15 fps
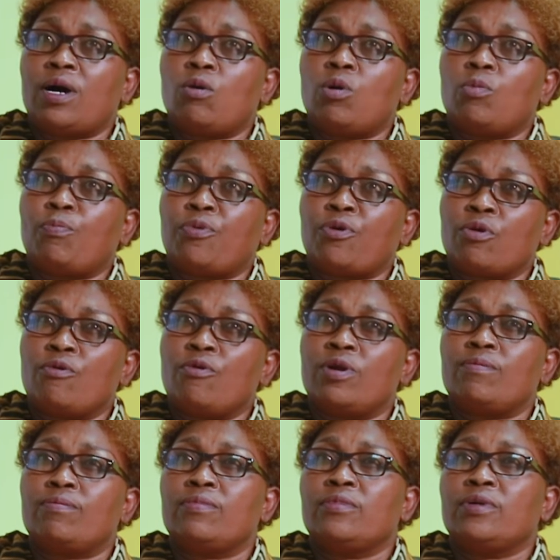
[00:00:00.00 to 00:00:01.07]
Our
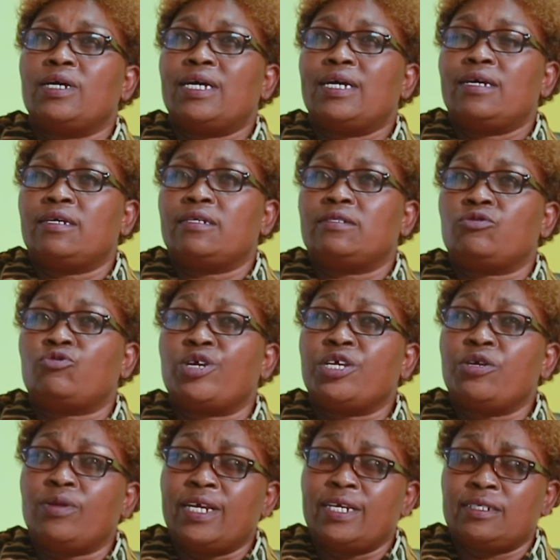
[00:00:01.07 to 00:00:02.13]
program is
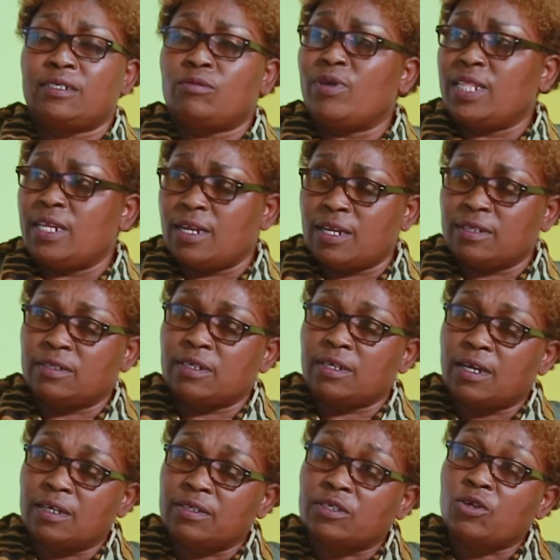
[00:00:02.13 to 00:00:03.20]
regulated by the Nursing
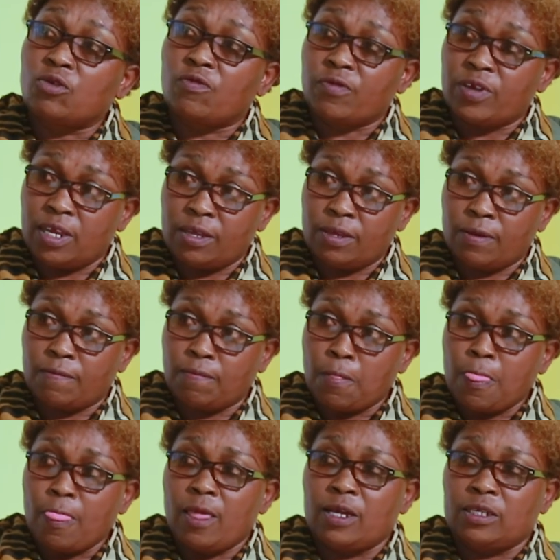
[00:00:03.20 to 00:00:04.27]
Council of Kenya.
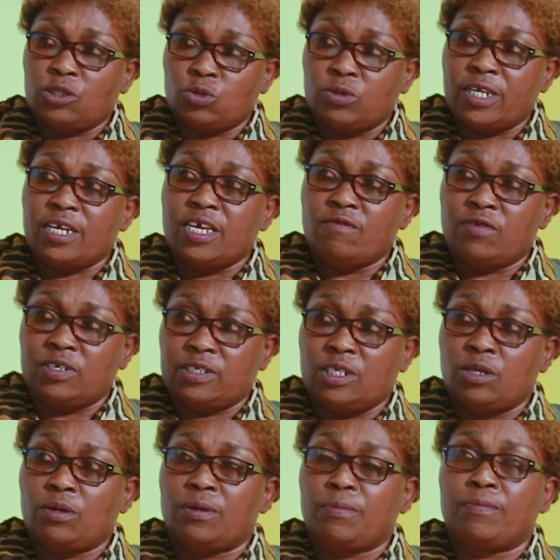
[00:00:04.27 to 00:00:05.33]
Mm-hmm. And so they give us
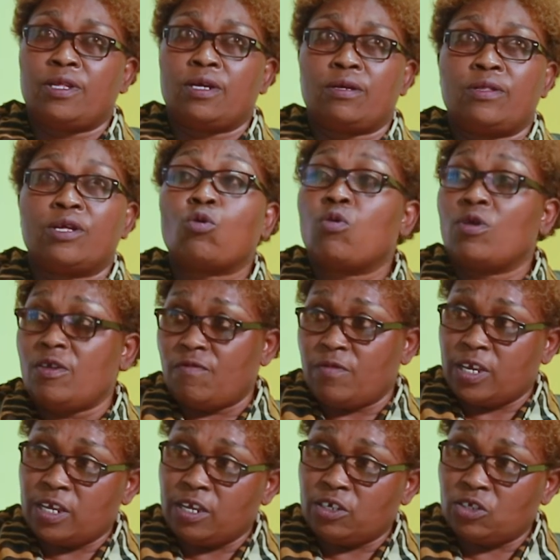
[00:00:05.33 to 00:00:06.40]
the
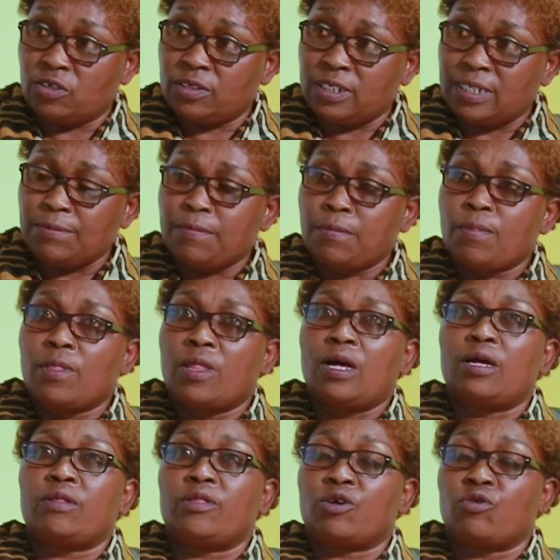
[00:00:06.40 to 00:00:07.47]
qualifications, mm-hmm.
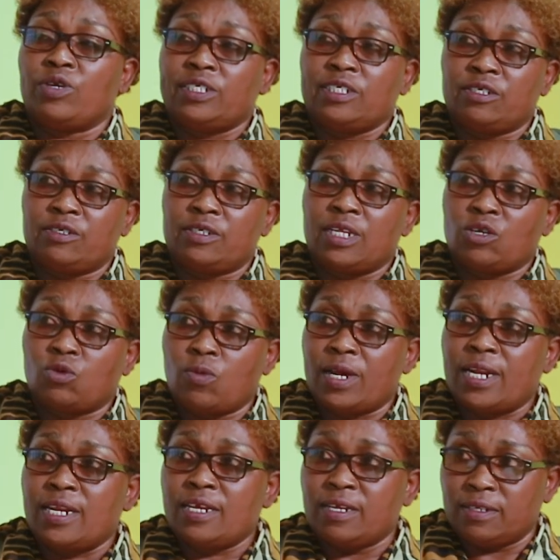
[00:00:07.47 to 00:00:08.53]
and the criteria that
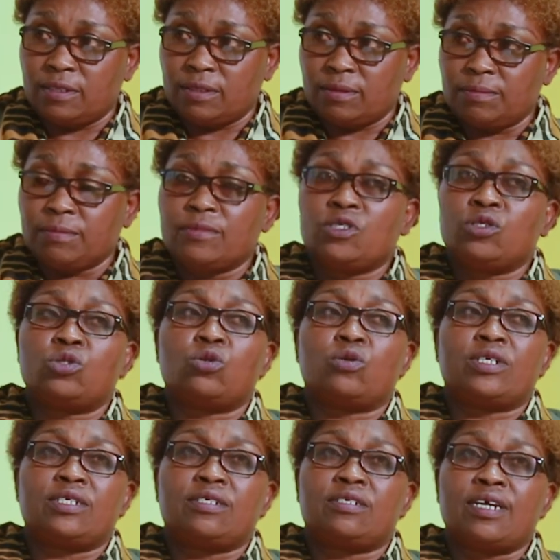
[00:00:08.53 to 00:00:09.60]
one needs.
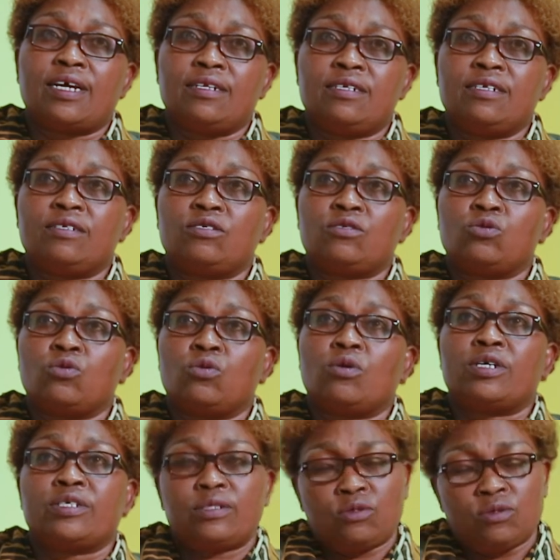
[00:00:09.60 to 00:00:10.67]
So a student
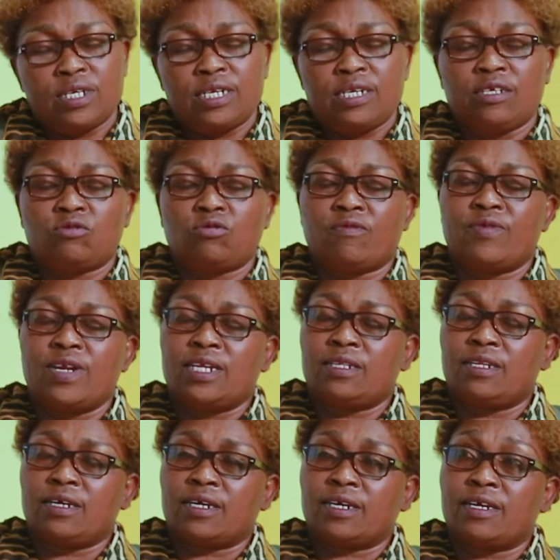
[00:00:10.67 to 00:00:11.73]
needs to have
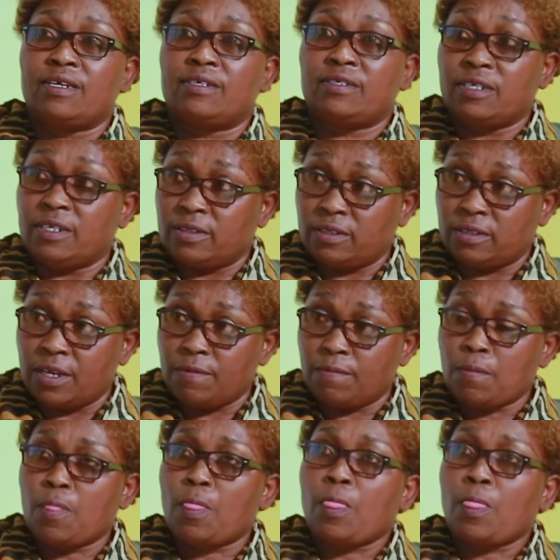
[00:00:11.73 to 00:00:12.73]
done their KCSE